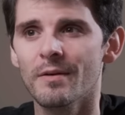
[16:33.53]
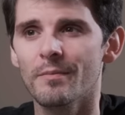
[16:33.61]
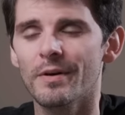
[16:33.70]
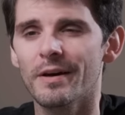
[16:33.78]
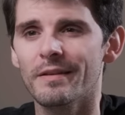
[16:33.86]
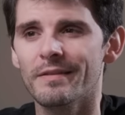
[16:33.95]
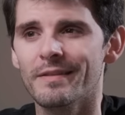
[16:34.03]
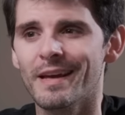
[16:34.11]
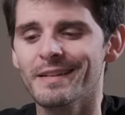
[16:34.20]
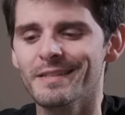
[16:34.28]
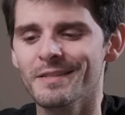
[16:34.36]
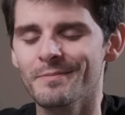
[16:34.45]
but
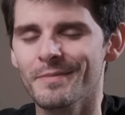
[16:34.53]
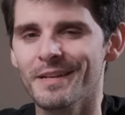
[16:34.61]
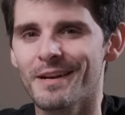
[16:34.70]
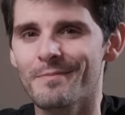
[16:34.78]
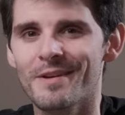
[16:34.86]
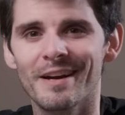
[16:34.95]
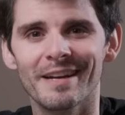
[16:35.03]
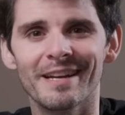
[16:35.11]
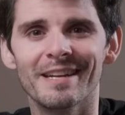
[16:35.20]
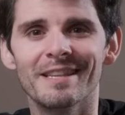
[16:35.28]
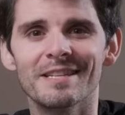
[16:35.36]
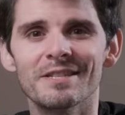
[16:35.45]
that doesn't mean I'm not
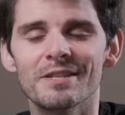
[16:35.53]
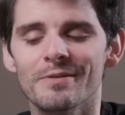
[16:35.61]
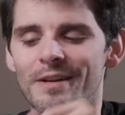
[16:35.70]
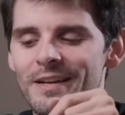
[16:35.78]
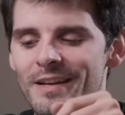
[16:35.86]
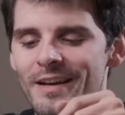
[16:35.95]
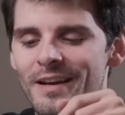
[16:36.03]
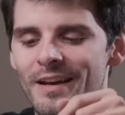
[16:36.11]
getting this unit.